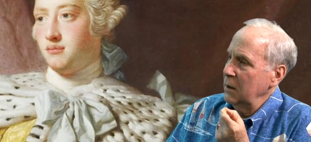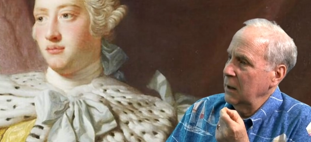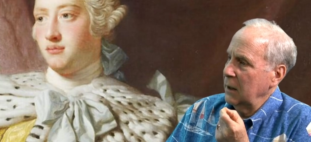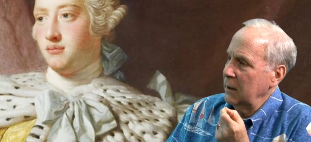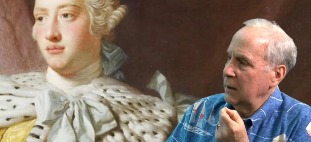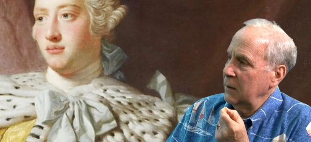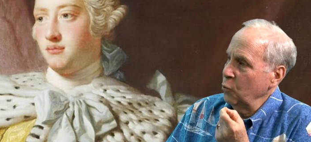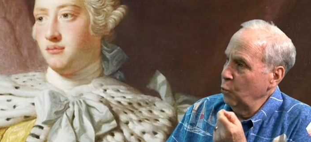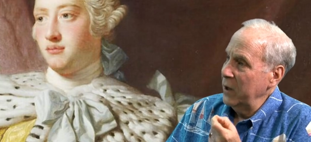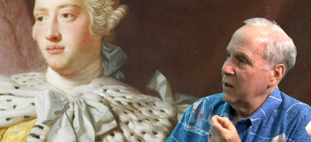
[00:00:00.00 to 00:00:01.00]
Speaker 1: uh,
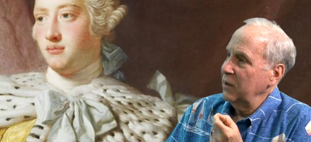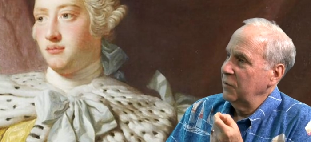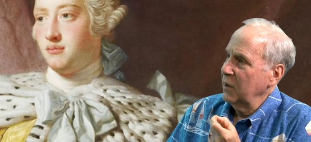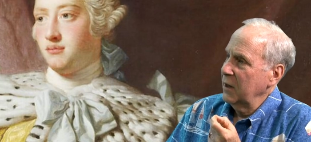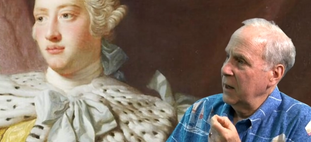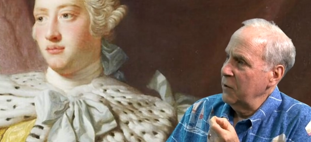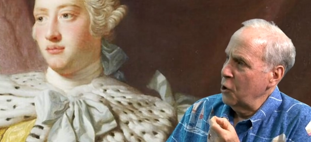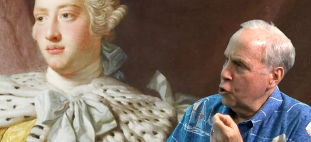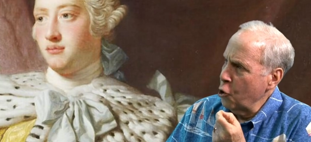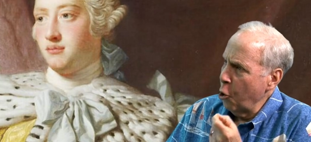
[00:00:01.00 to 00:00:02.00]
with us today. The
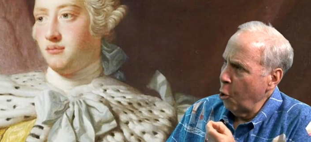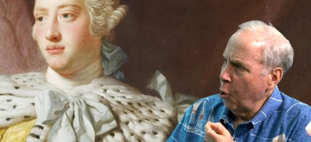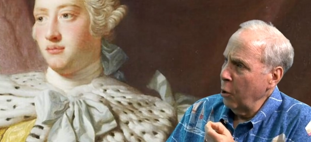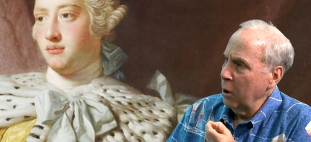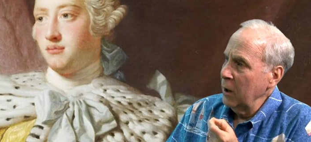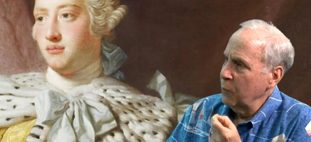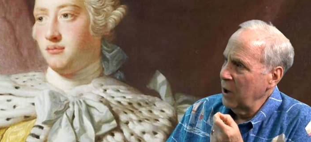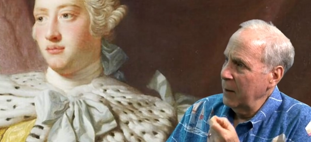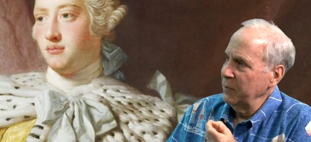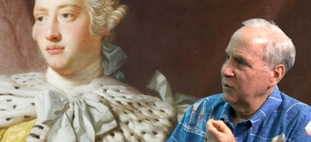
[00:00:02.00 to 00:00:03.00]
core
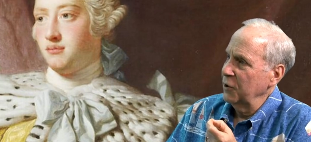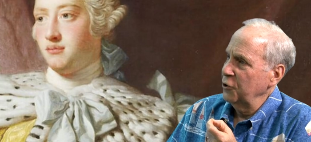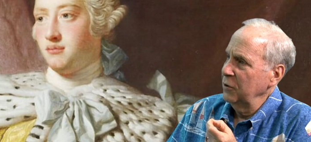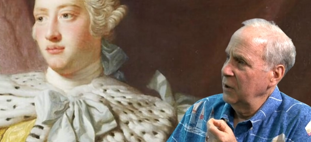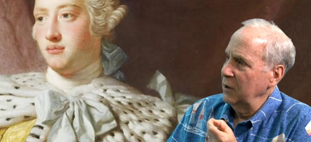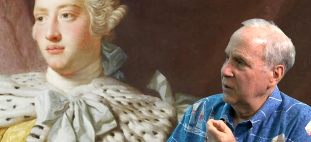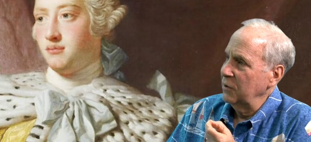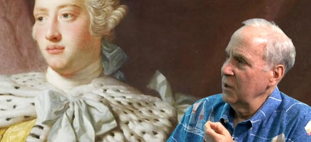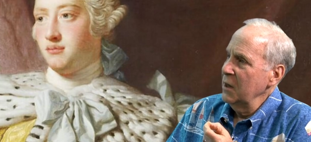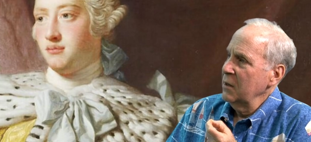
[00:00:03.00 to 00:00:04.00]
proposition
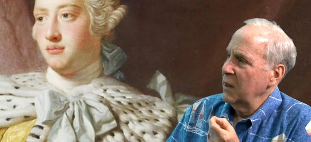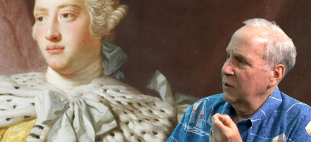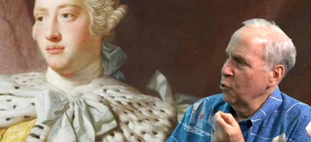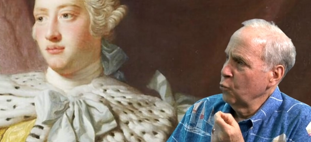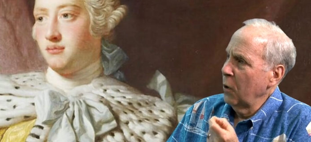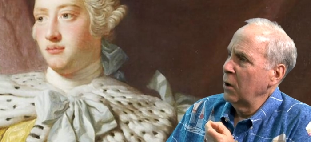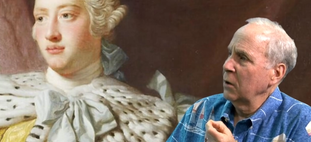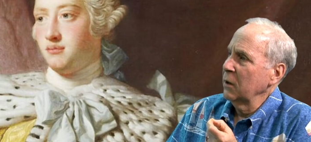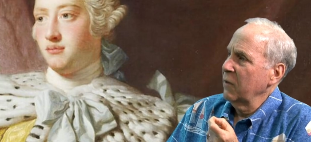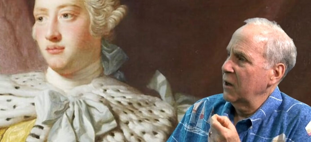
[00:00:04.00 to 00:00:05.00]
is that the
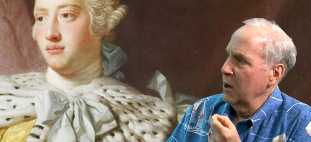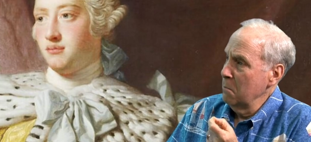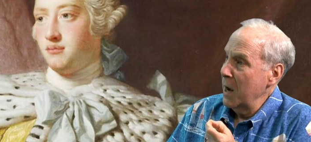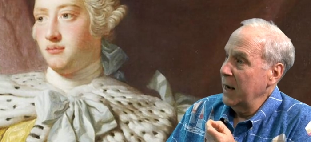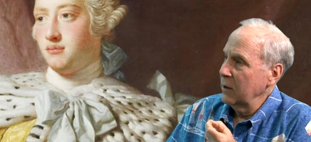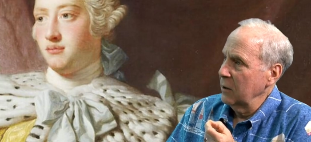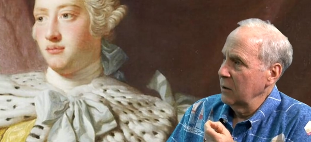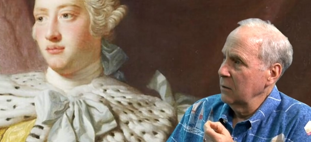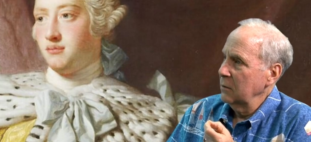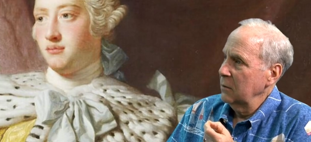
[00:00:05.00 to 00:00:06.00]
role of the
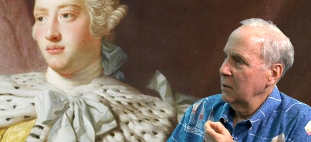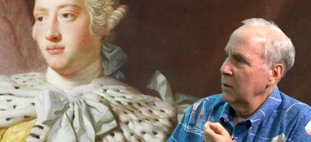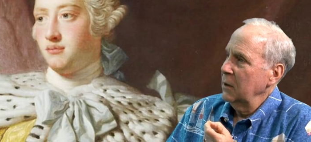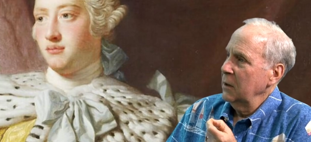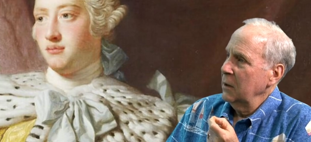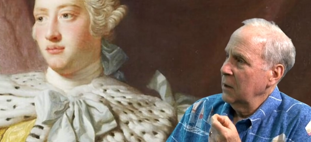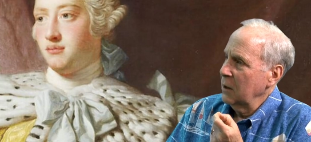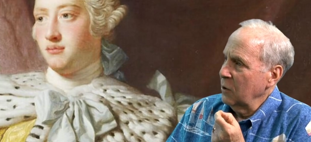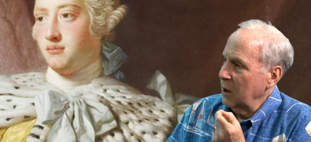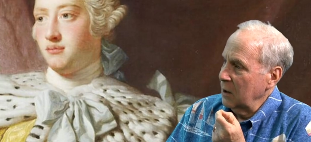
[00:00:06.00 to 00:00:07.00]
commander
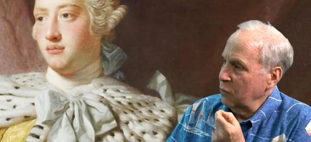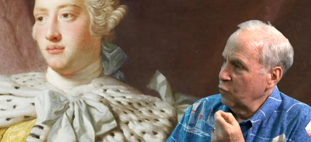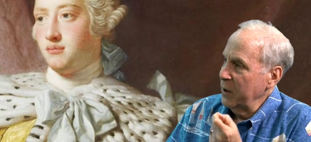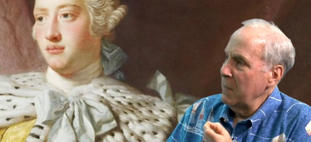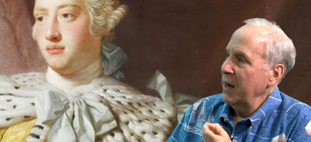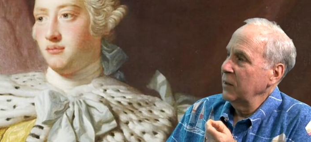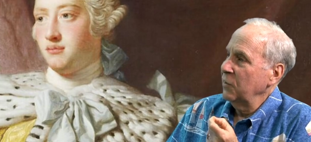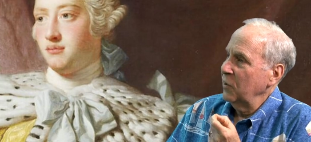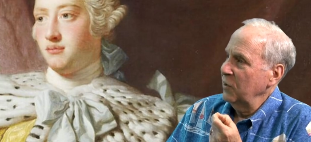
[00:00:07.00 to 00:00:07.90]
uh, remains